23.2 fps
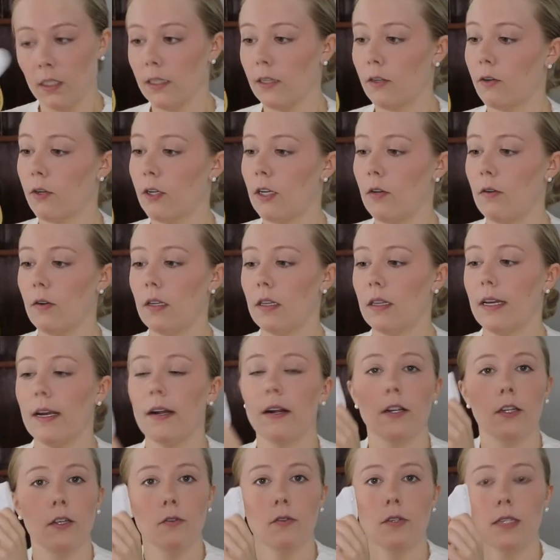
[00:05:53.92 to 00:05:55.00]
little unit
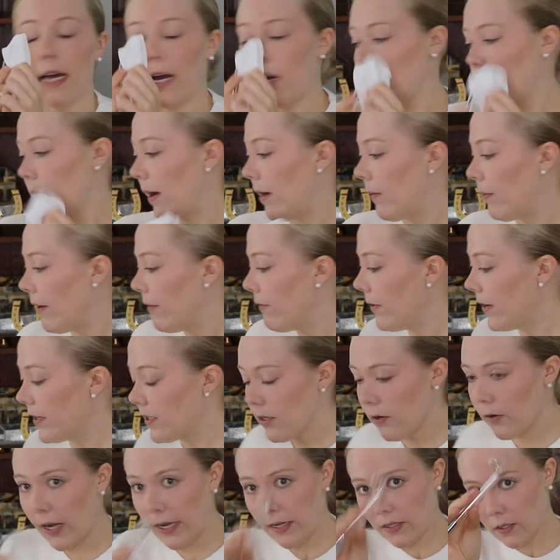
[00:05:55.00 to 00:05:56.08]
there and use that around my
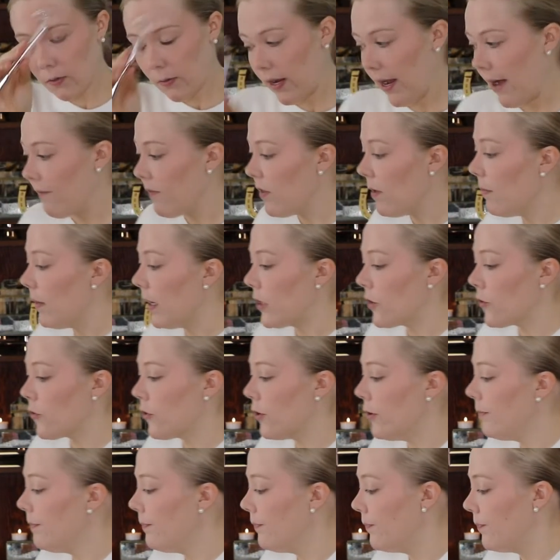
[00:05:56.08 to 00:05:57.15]
face. Okay, so we have the
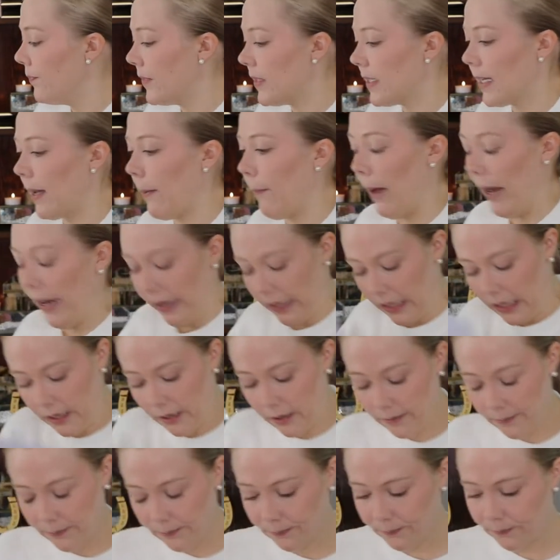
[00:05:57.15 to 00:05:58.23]
mushroom. Let's get back
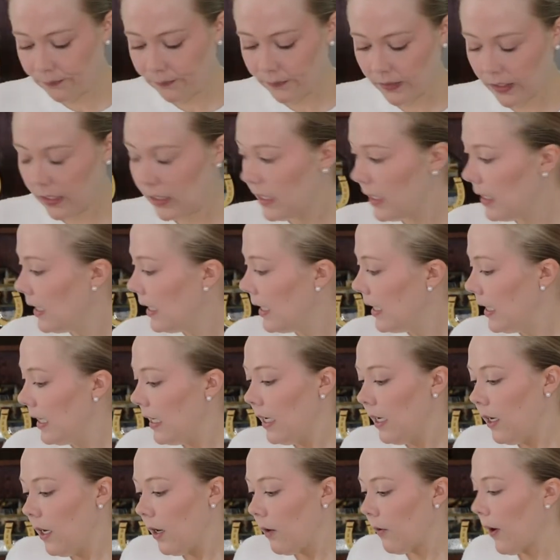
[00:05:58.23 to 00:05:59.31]
here.
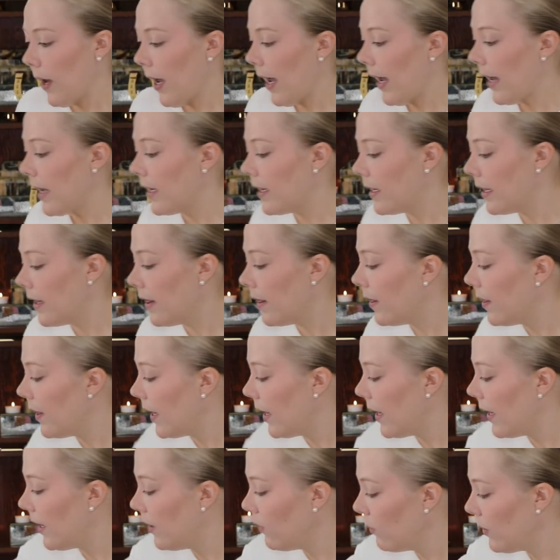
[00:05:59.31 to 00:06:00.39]
Okay,
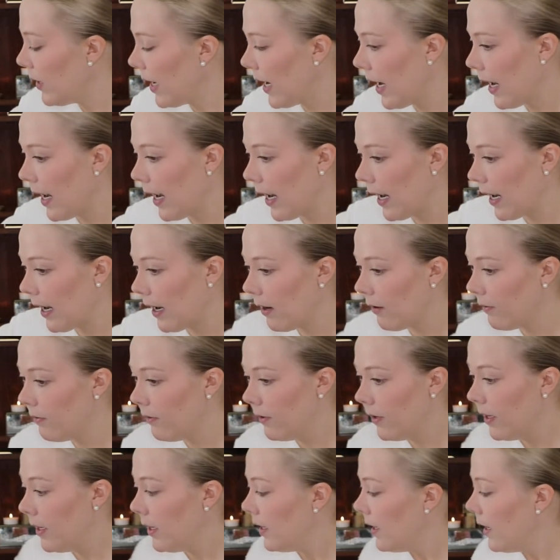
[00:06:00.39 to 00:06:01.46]
then we have
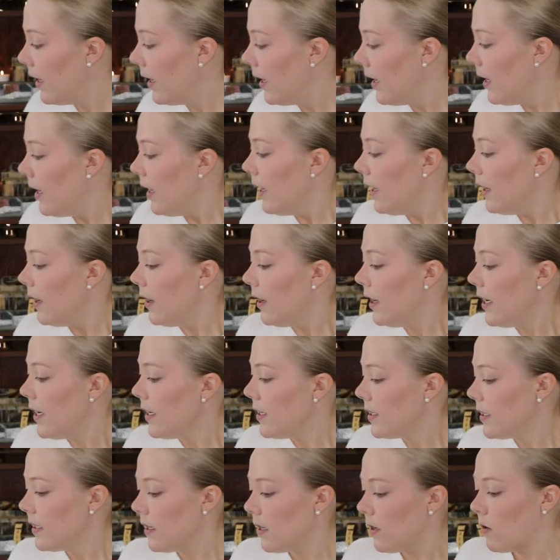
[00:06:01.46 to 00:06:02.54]

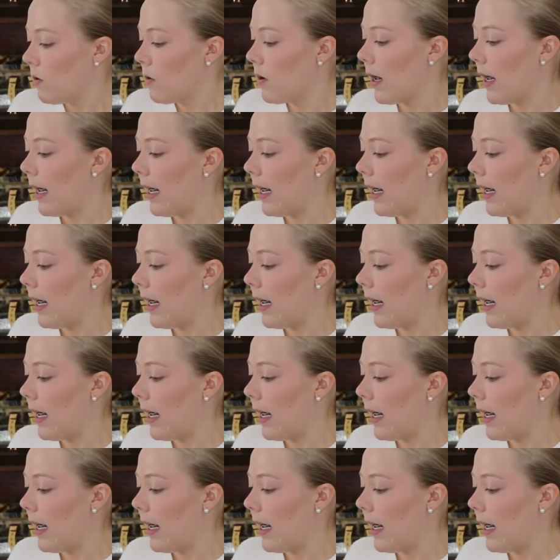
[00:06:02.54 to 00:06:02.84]
this little